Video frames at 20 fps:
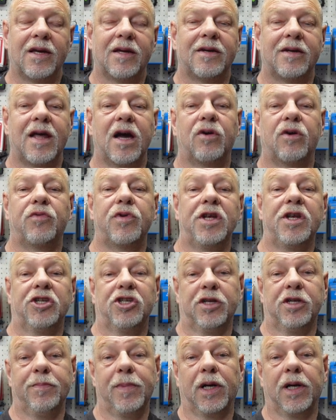Now,
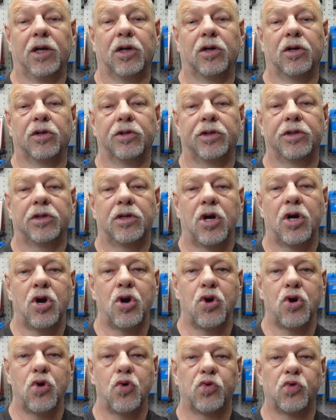Richard Malone,
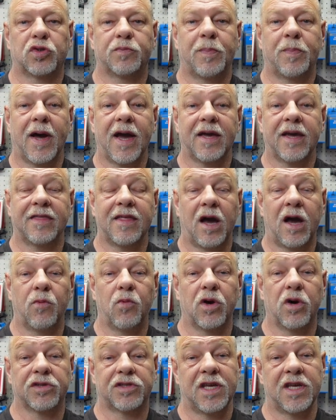whose bike that
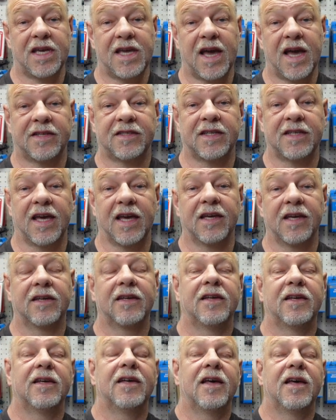was, the Yeti,
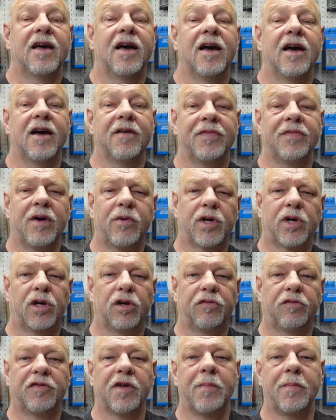that was a
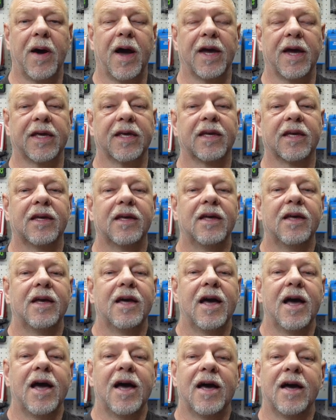lovely bike,
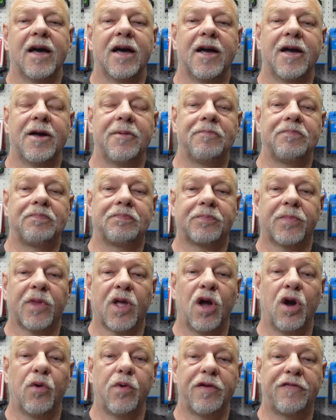
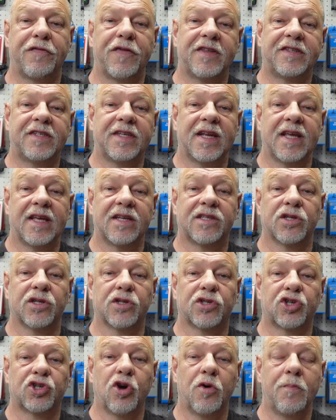who we fitted it to,
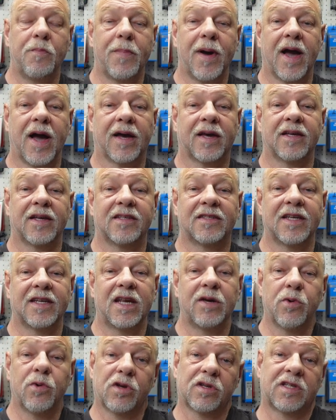has come back and said
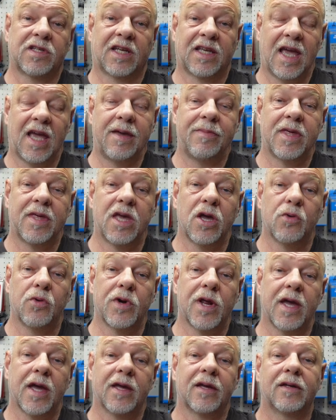he wants to keep the
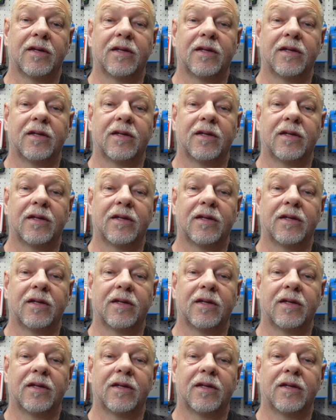unit,